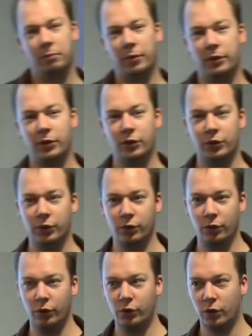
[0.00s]
but you should
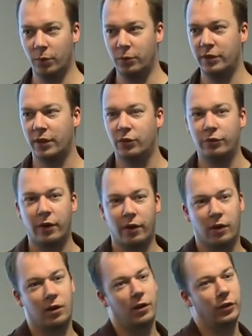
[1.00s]
do it on a machine that's
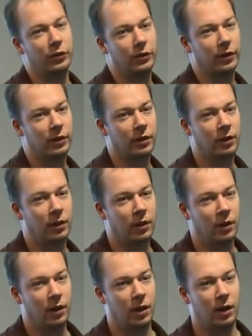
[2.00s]
very close to it
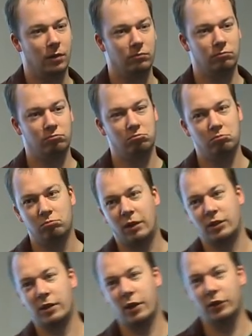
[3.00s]

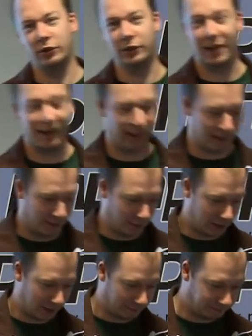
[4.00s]
as close as you can get, I
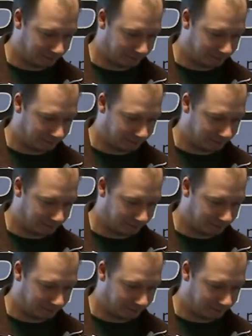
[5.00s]
would say.